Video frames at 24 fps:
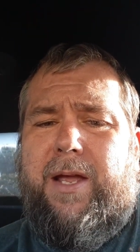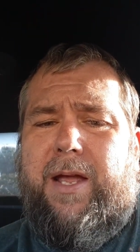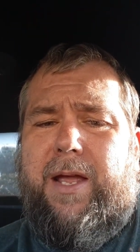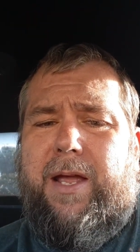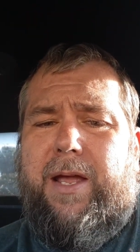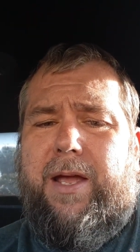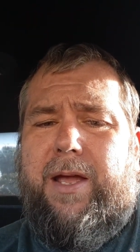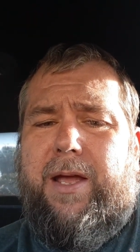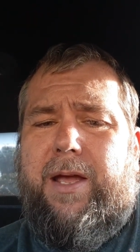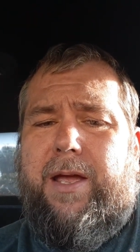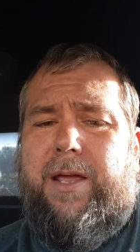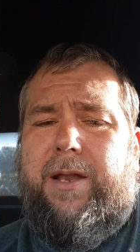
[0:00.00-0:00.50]

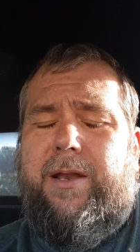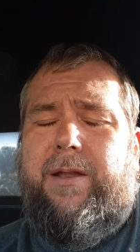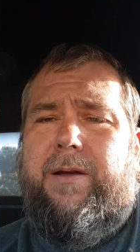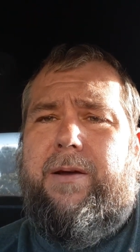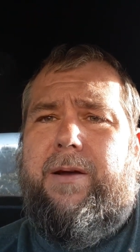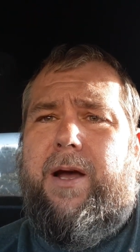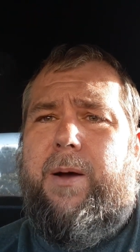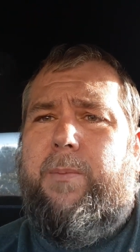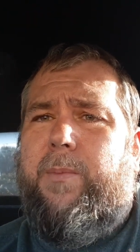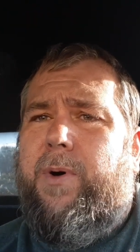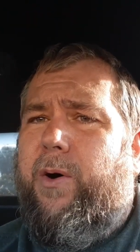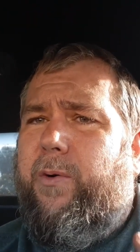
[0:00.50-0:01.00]
and
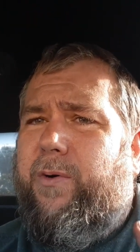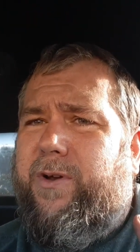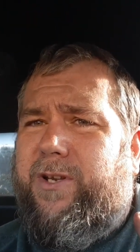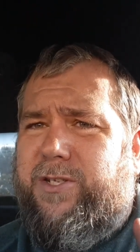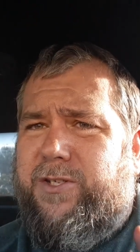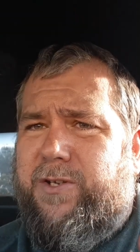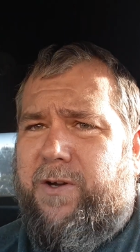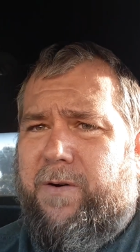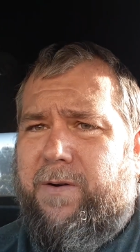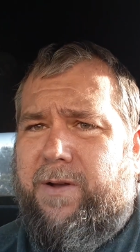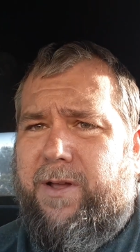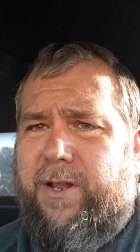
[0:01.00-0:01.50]
I'm always
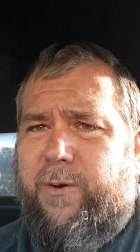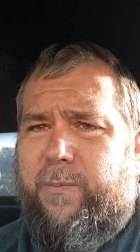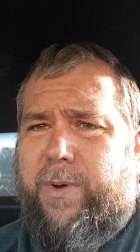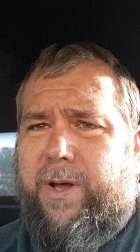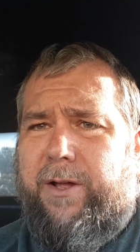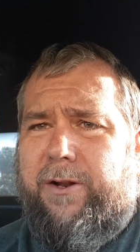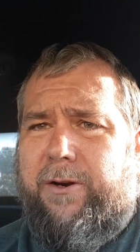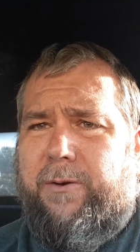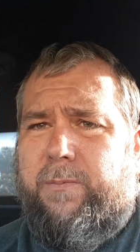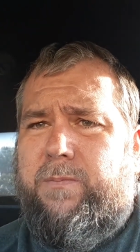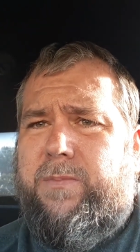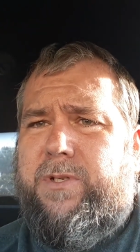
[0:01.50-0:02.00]
talking
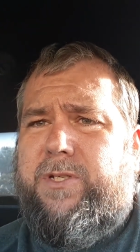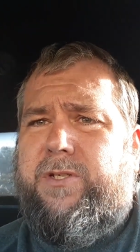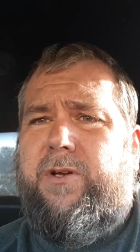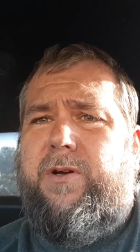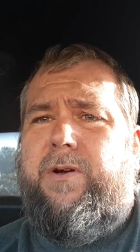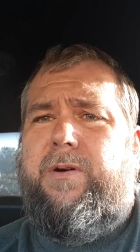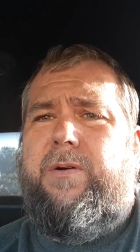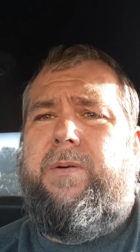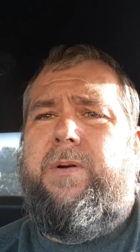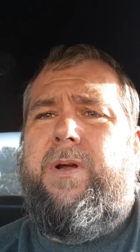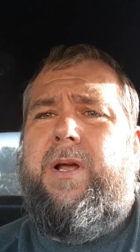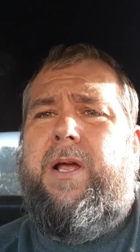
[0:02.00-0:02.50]
about them.
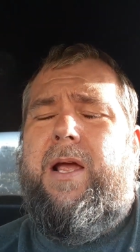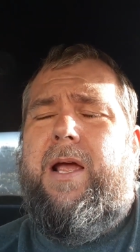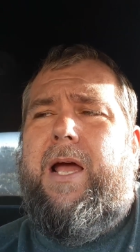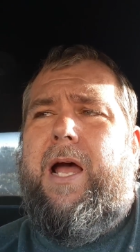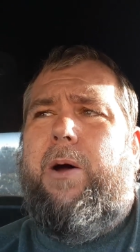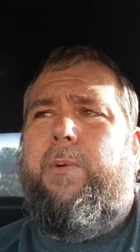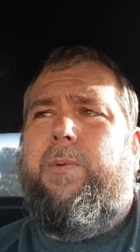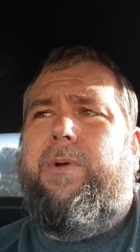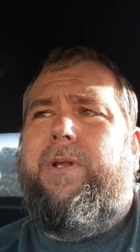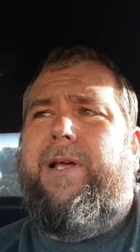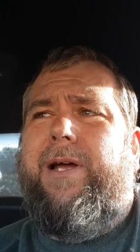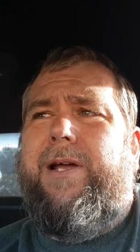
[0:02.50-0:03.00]
So
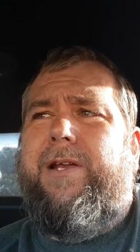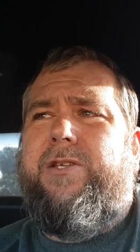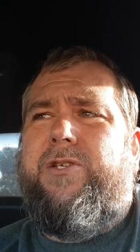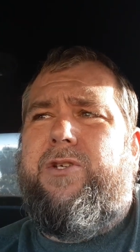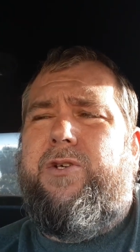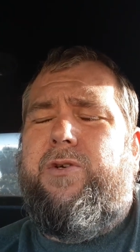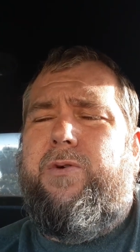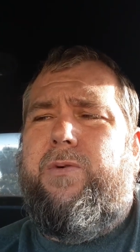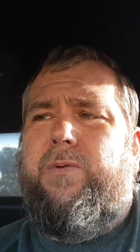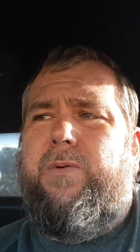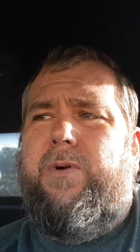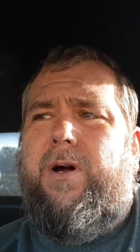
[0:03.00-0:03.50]
I would like
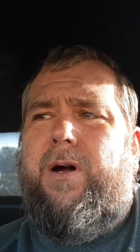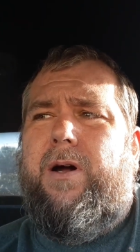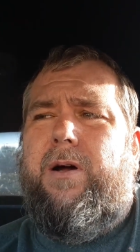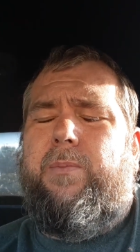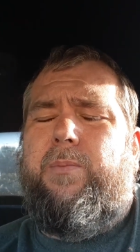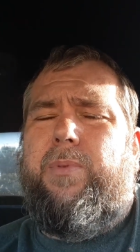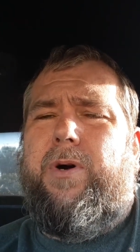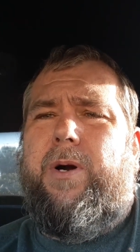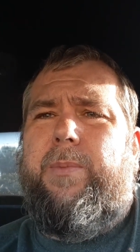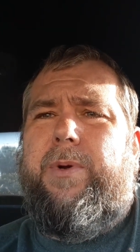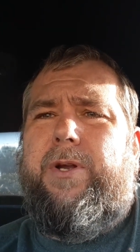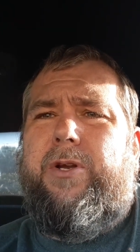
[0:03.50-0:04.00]
to
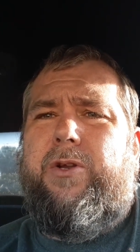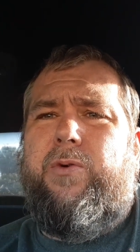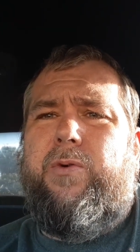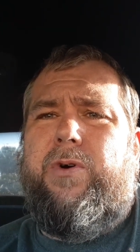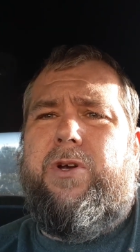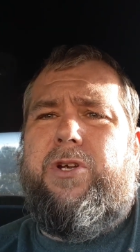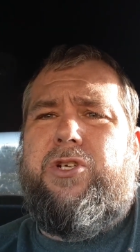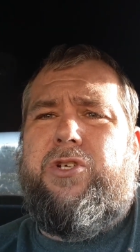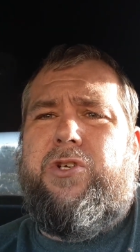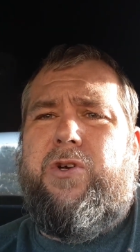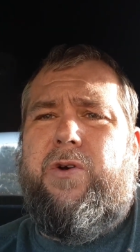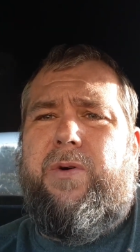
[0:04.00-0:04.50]
probably do
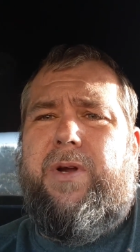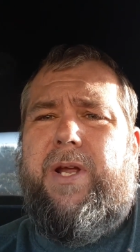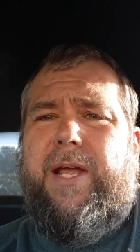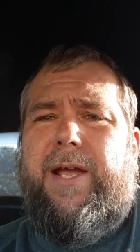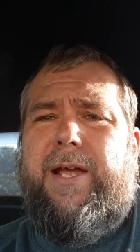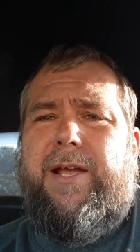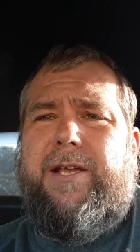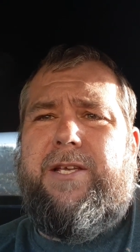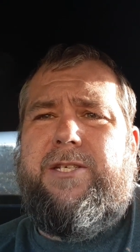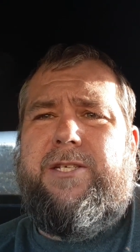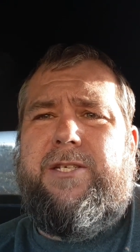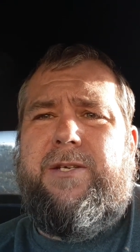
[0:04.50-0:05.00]
a
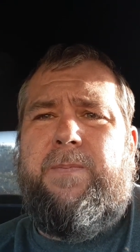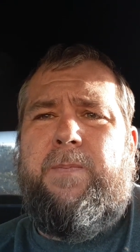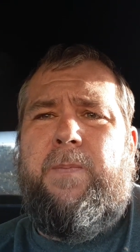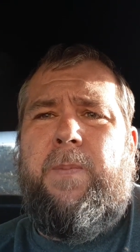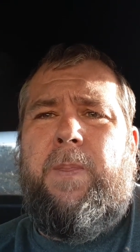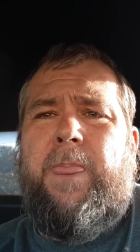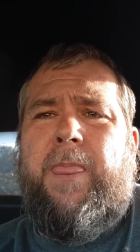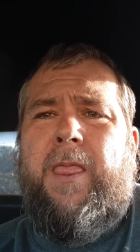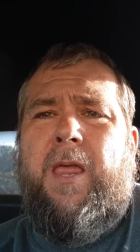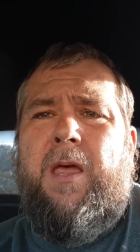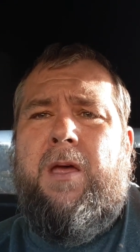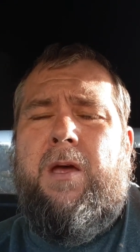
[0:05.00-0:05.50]
showcase.
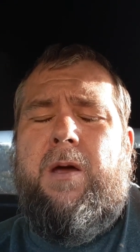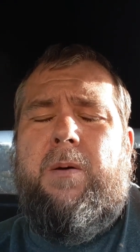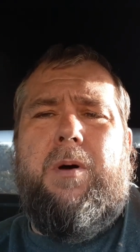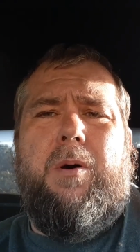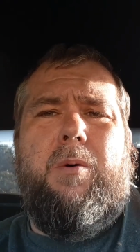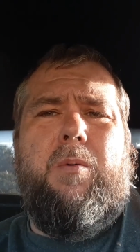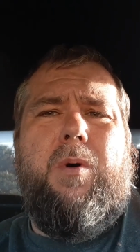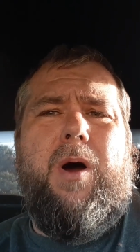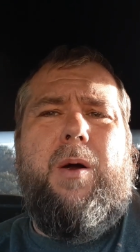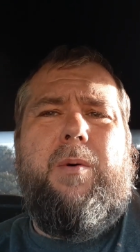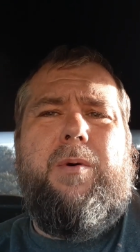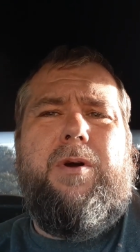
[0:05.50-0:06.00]

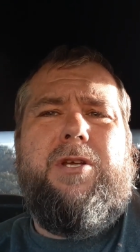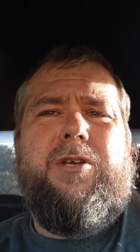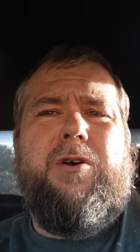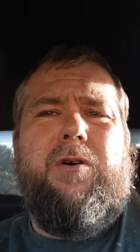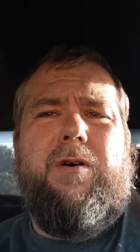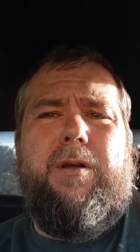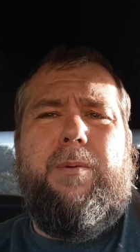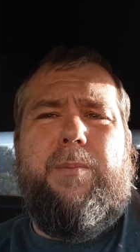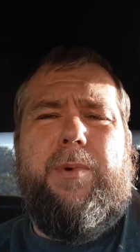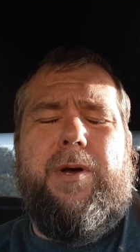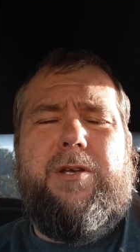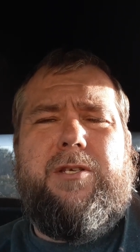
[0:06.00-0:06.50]
But while we're
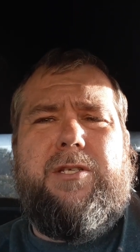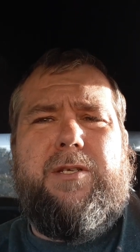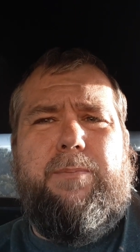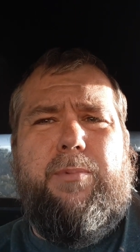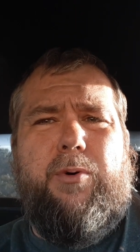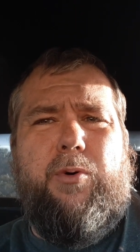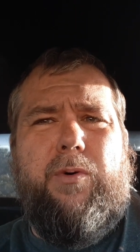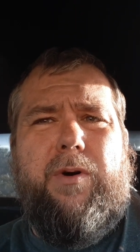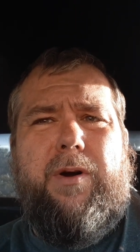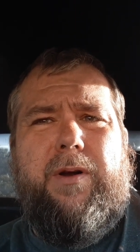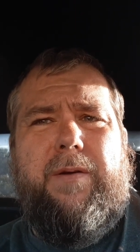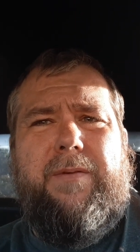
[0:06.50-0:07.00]
talking about
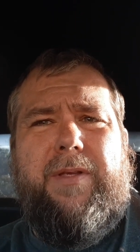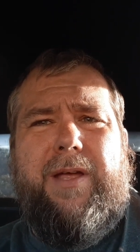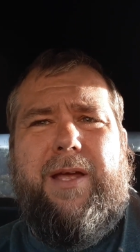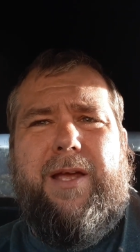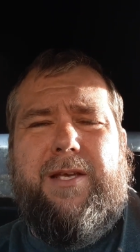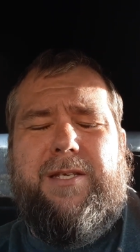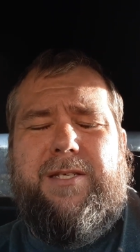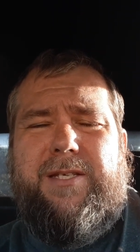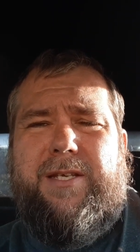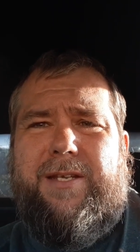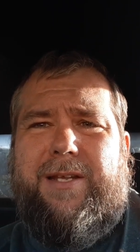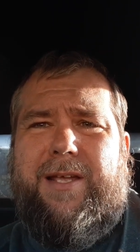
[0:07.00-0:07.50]
support of the
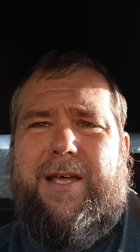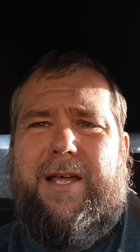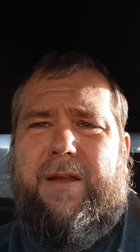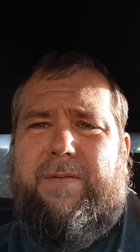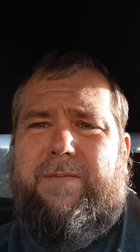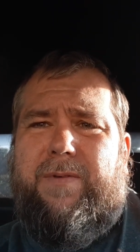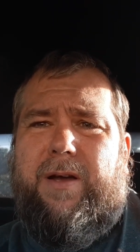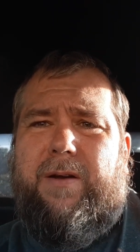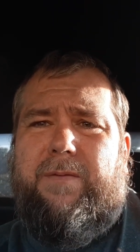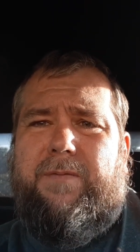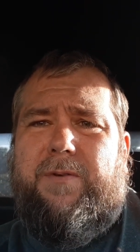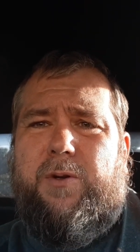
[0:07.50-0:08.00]

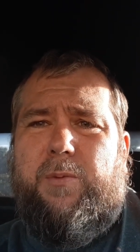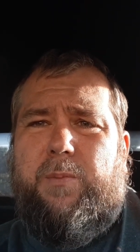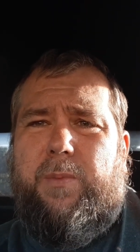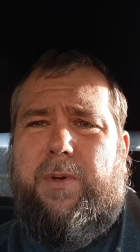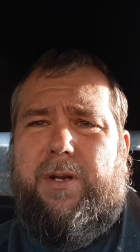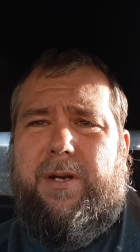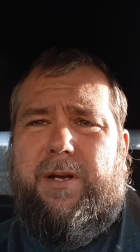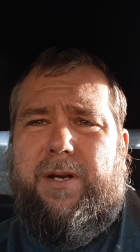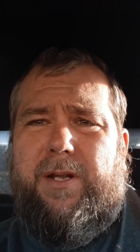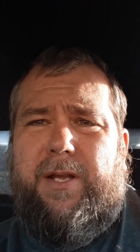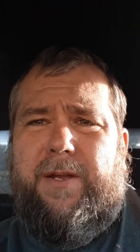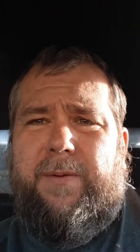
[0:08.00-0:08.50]
SN95
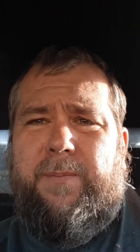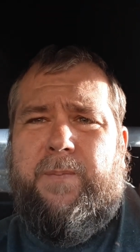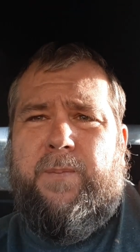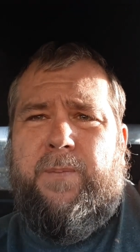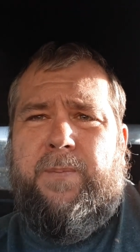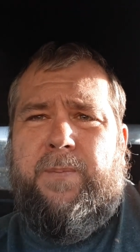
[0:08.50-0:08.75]
community,